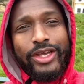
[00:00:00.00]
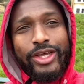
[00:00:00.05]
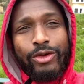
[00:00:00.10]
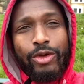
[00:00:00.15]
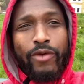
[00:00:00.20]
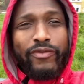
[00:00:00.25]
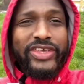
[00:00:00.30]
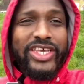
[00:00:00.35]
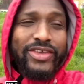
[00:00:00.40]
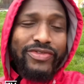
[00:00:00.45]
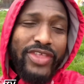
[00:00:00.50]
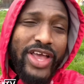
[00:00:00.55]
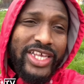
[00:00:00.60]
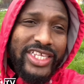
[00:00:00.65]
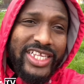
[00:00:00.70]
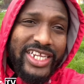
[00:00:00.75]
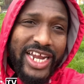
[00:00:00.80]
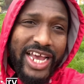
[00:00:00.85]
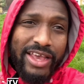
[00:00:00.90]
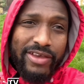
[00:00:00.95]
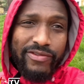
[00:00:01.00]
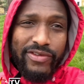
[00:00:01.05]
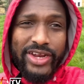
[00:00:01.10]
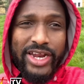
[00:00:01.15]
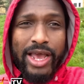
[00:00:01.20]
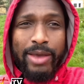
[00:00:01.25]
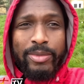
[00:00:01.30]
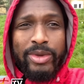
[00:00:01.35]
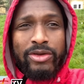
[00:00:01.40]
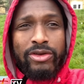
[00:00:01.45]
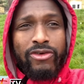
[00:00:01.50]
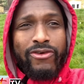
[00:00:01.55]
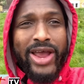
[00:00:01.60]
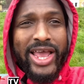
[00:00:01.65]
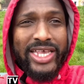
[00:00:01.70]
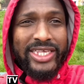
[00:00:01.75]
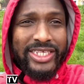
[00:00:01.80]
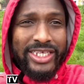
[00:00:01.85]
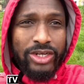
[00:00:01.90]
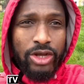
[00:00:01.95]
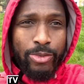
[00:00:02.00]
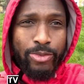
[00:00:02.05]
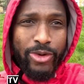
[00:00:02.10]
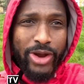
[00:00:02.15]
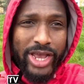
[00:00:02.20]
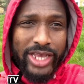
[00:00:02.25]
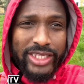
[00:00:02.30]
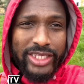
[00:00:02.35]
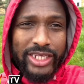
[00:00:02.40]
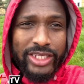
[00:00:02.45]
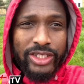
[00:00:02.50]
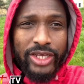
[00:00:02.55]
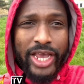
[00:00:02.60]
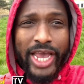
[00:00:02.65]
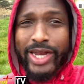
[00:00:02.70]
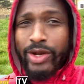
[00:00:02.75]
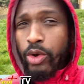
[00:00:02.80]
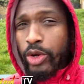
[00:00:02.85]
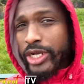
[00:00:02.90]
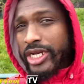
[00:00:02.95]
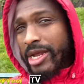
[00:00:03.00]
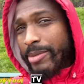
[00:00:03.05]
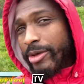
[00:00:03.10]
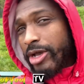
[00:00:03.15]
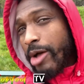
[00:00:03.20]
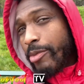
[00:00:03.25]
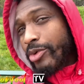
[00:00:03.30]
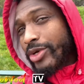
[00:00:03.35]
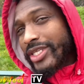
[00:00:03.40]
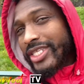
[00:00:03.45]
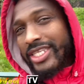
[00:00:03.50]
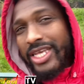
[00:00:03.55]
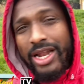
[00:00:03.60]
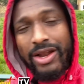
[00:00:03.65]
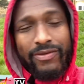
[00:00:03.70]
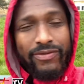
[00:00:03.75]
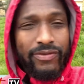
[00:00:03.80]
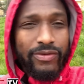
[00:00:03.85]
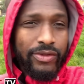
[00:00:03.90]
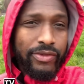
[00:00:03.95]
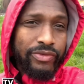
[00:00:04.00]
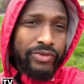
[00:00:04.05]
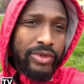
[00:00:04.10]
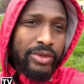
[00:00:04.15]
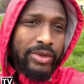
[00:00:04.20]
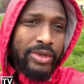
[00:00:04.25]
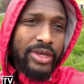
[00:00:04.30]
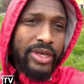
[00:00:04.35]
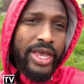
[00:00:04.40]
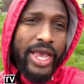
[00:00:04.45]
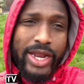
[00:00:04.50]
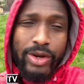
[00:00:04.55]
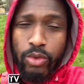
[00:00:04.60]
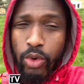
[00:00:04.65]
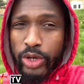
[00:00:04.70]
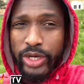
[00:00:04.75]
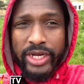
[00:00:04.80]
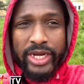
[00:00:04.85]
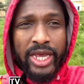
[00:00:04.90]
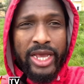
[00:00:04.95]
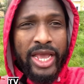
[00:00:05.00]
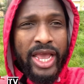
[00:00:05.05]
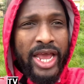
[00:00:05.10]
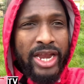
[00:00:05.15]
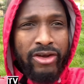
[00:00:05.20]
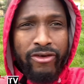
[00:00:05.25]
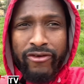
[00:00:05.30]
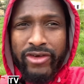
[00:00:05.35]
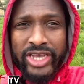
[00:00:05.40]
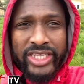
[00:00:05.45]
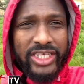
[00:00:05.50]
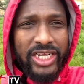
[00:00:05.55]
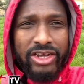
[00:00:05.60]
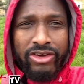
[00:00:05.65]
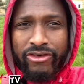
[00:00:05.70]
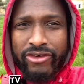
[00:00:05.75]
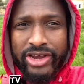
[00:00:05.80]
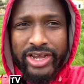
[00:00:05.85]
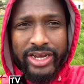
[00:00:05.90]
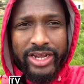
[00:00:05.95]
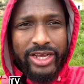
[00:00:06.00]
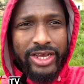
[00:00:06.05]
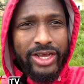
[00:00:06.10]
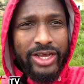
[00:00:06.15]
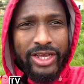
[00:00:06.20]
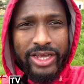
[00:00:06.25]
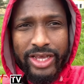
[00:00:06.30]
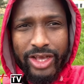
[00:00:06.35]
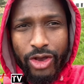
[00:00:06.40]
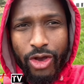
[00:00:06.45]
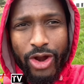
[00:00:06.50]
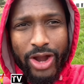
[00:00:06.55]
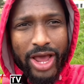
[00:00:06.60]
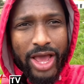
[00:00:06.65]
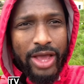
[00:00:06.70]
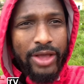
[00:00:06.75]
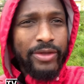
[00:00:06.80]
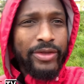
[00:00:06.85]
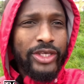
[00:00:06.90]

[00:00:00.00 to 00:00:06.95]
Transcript: Don't forget thanks to life, you know what I mean? The rising, the uprising. So anyone there, big up on yourself, anyone there, any race, any creed, colour.